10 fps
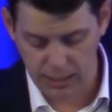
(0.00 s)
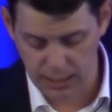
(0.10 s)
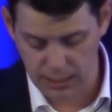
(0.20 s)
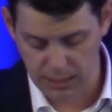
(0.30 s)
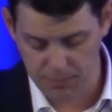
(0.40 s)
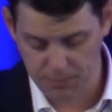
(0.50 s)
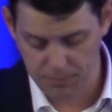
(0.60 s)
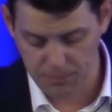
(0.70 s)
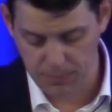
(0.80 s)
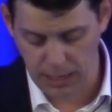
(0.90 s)

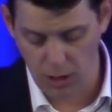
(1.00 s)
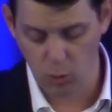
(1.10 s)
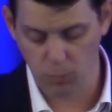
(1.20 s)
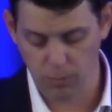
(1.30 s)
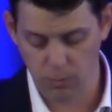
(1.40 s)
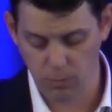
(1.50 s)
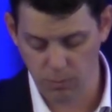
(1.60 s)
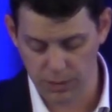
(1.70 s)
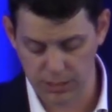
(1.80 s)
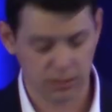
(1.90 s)
I hope
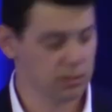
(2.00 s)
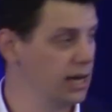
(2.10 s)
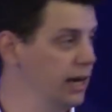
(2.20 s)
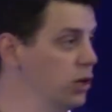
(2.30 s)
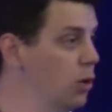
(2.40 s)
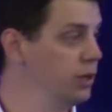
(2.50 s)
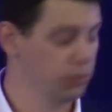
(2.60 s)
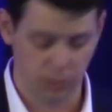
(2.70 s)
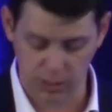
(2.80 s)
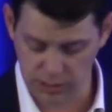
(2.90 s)
this kind of going
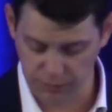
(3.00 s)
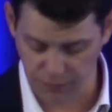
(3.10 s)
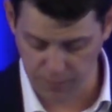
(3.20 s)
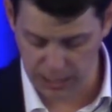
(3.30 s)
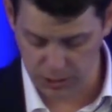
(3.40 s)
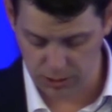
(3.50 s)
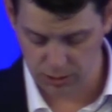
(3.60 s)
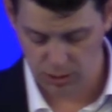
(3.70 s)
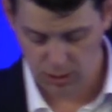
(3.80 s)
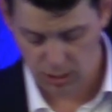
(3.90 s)
through this information